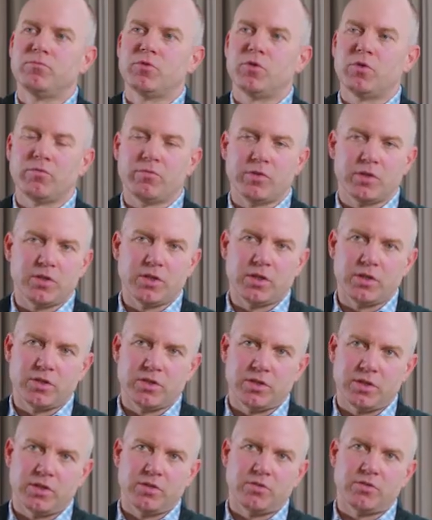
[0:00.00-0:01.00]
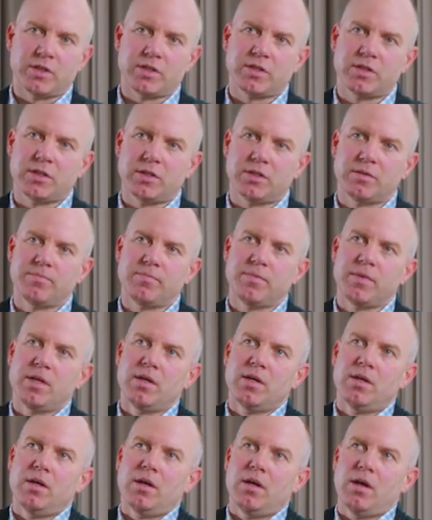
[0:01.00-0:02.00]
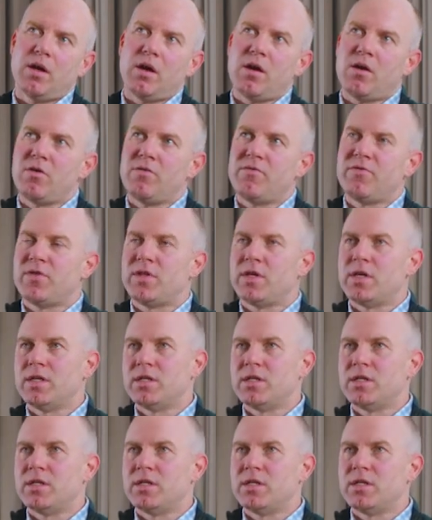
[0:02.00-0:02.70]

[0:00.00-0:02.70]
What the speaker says: got researchers interested. Over the